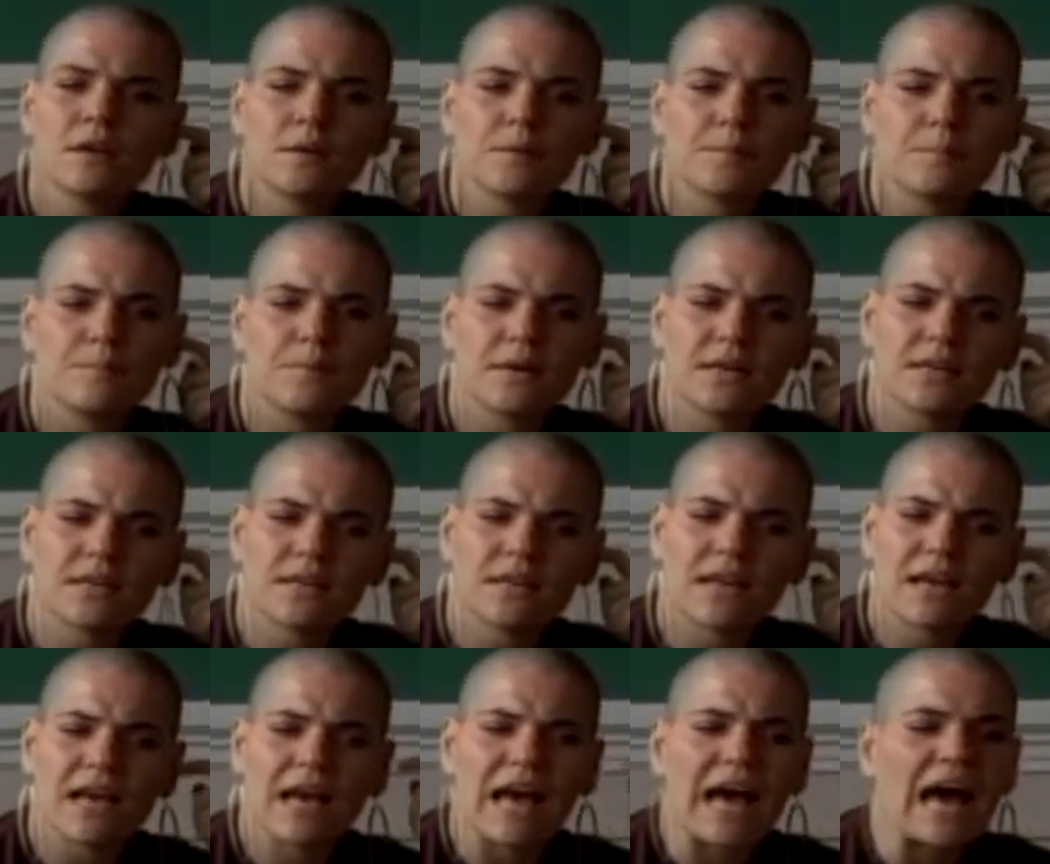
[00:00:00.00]
But
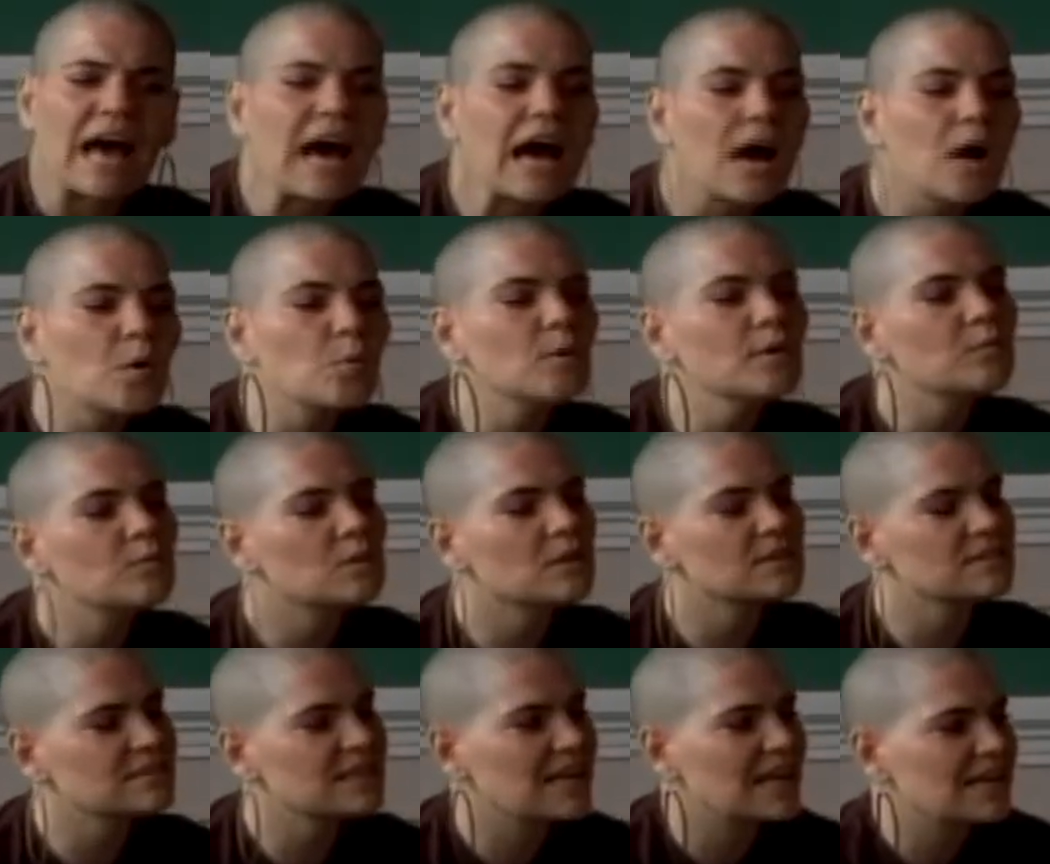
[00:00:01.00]
how we want
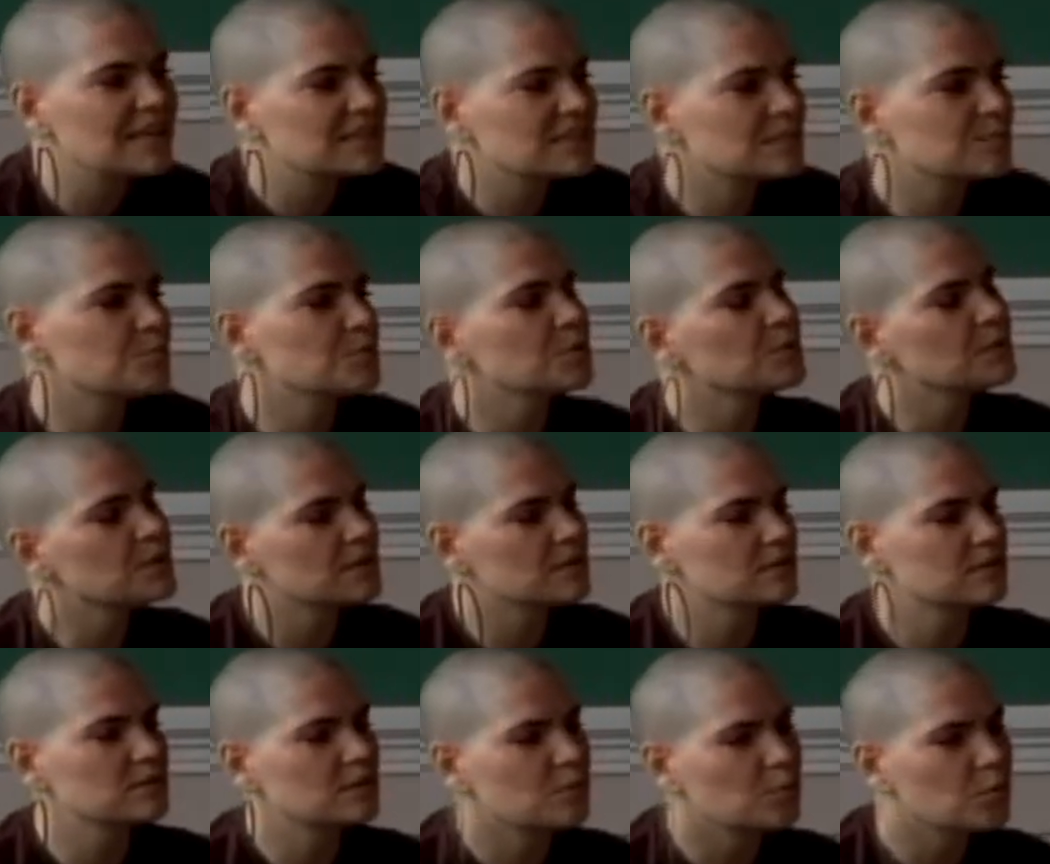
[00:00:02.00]
to experience
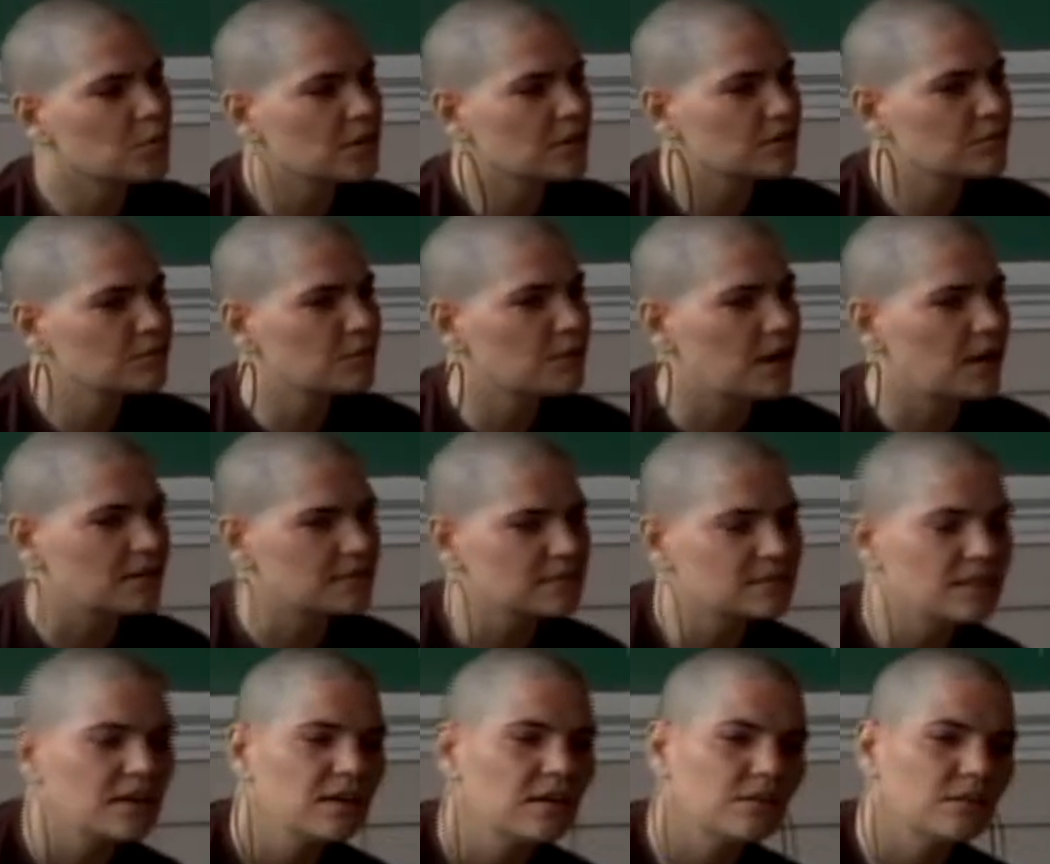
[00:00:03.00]
the work for
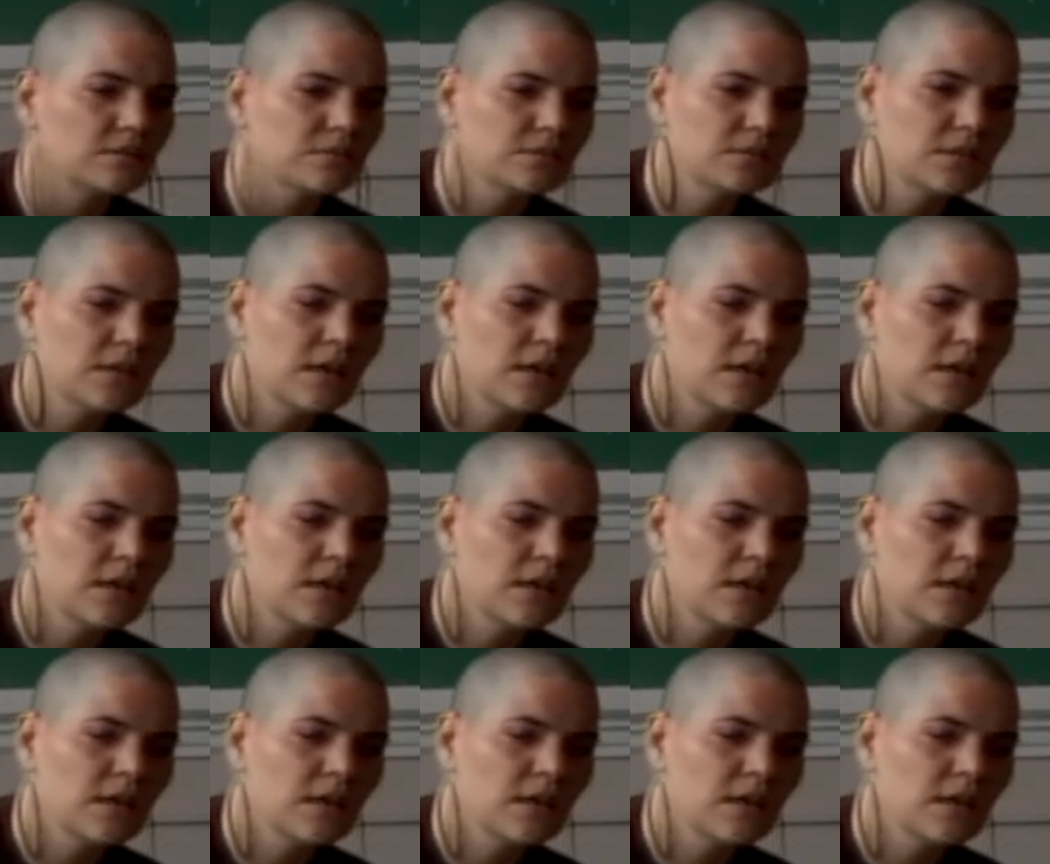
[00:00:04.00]
ourselves.